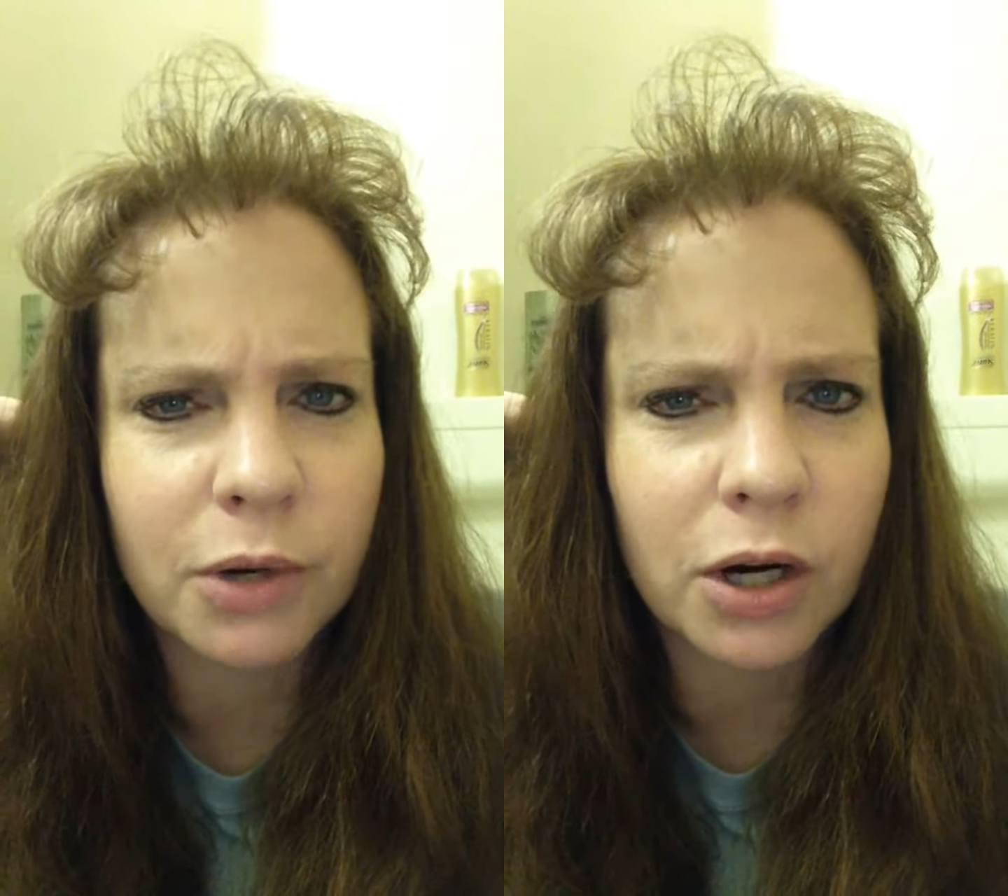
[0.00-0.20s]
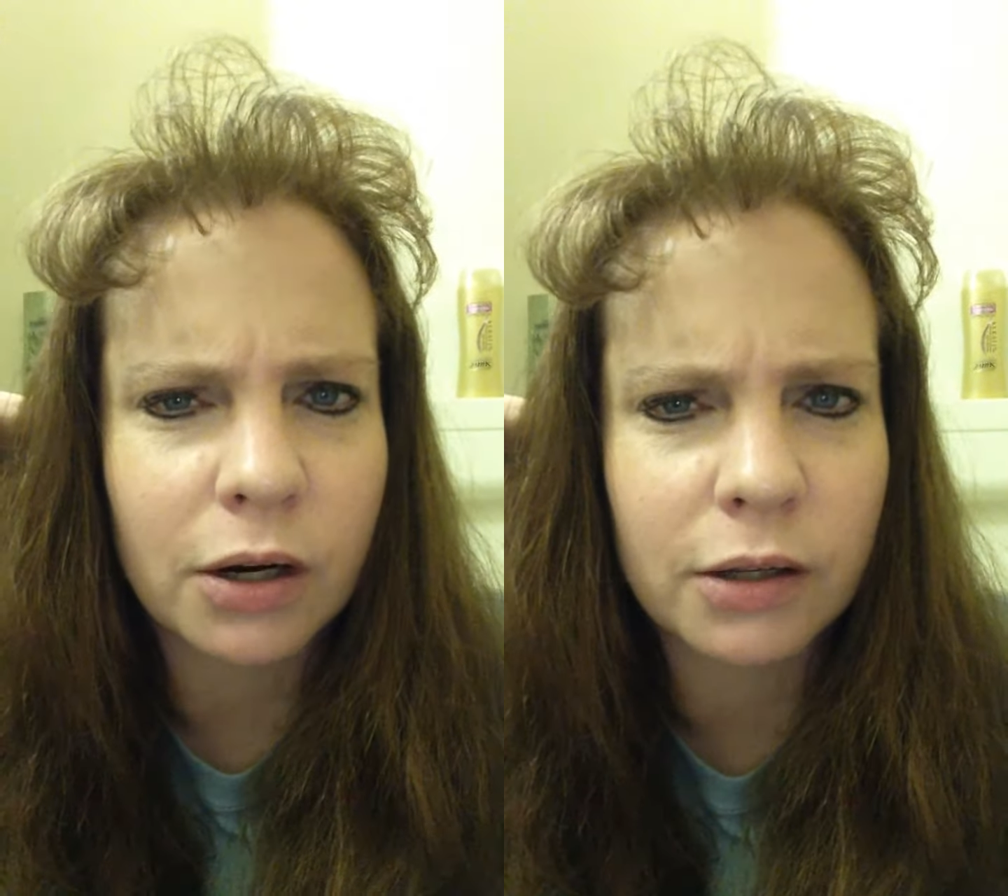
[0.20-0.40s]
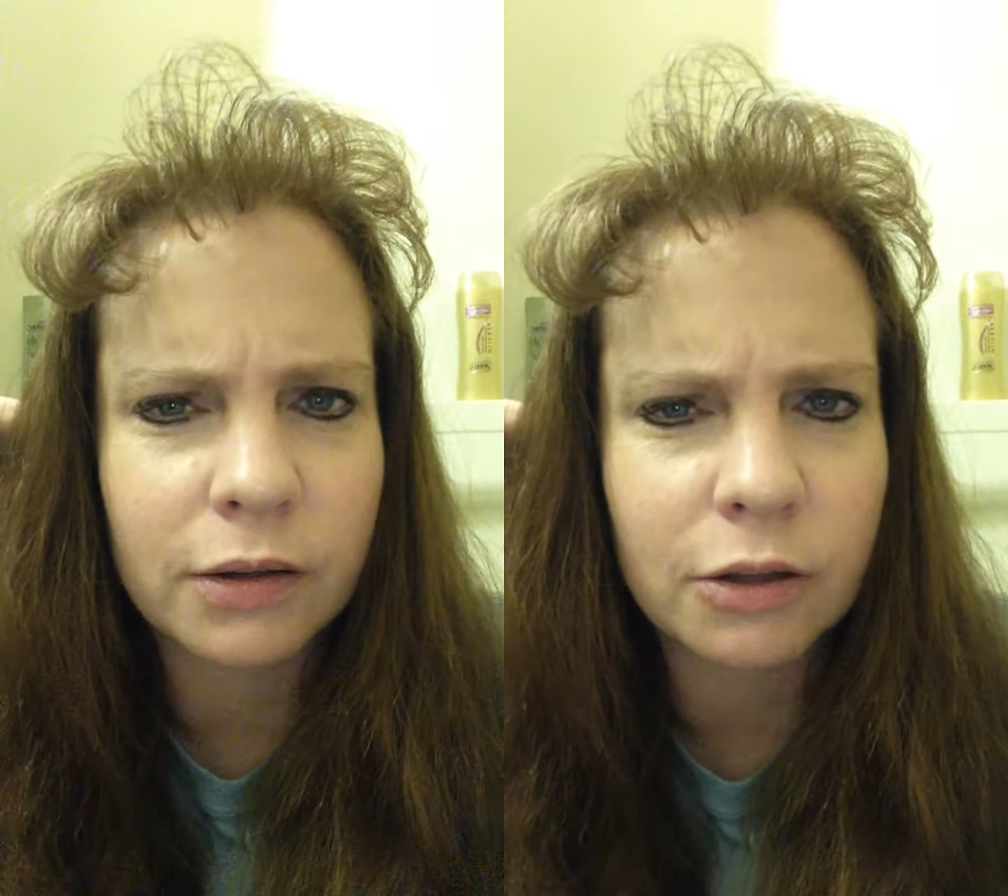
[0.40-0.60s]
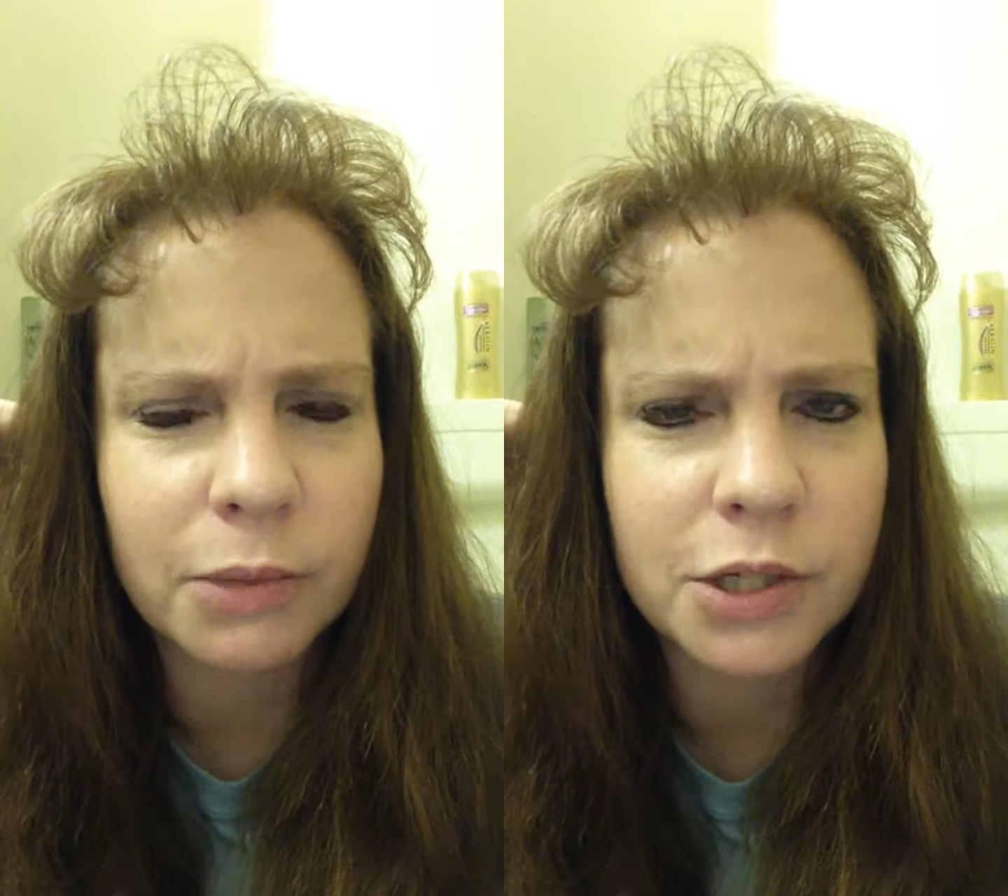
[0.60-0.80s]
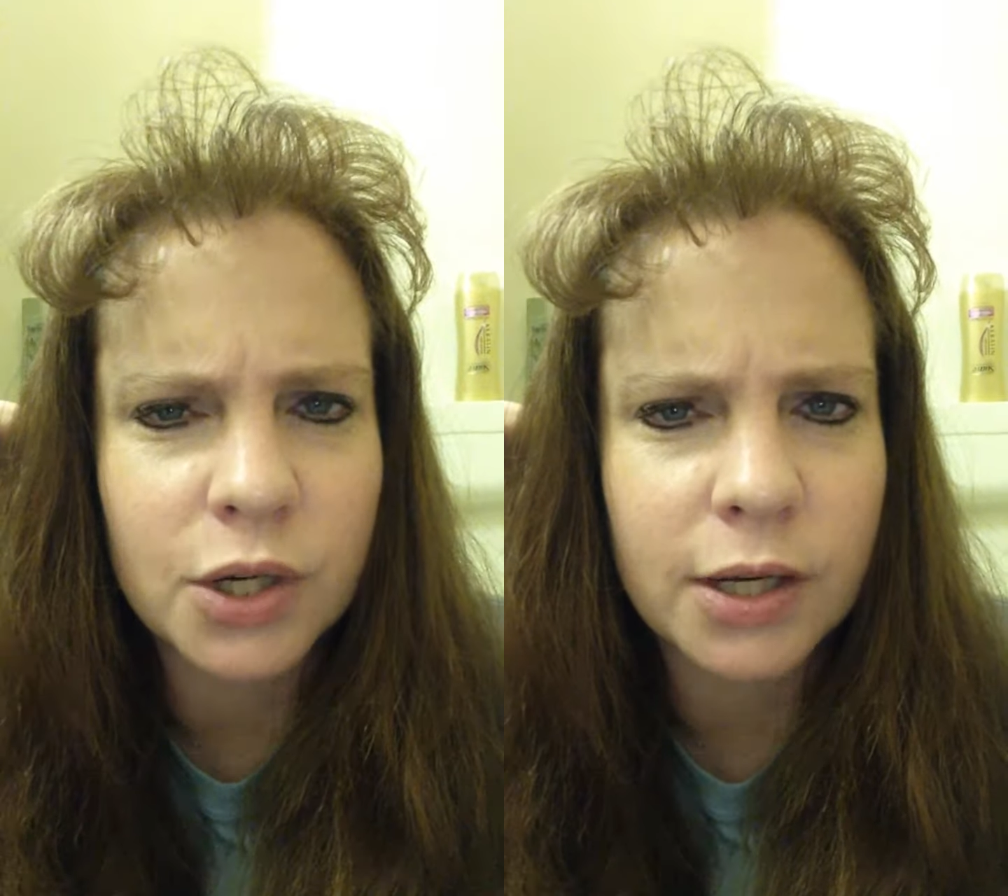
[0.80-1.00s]
Park
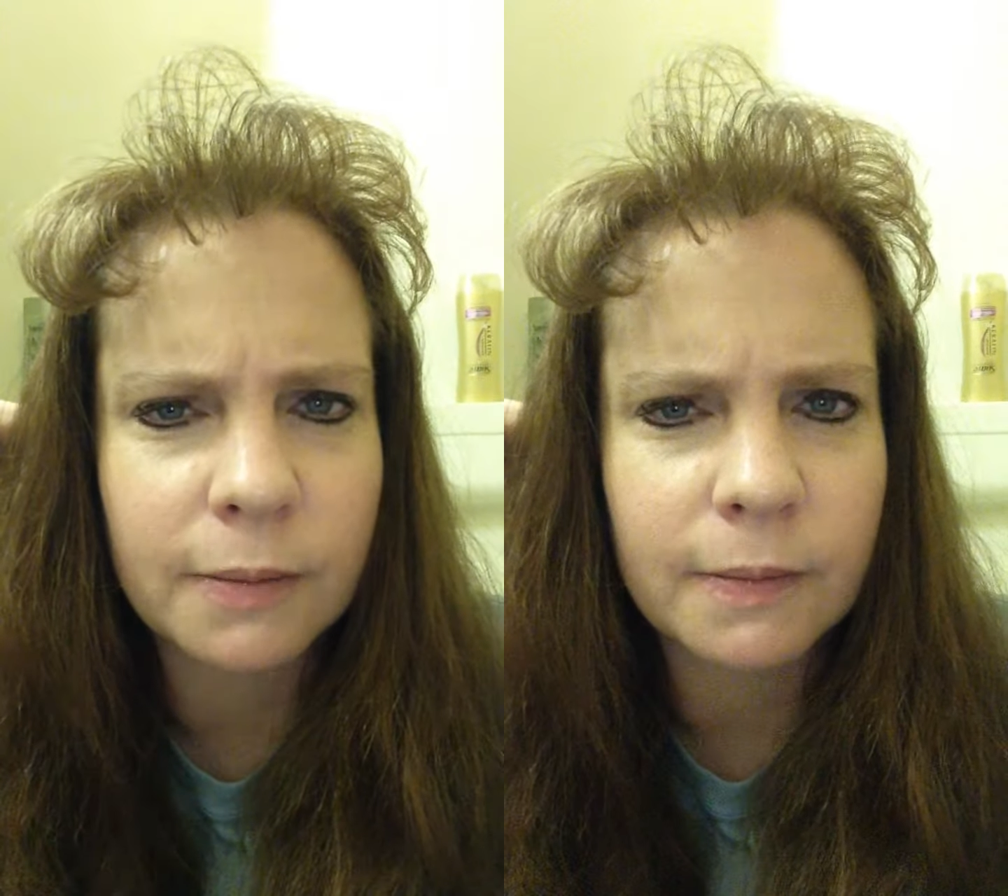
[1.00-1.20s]
Elementary,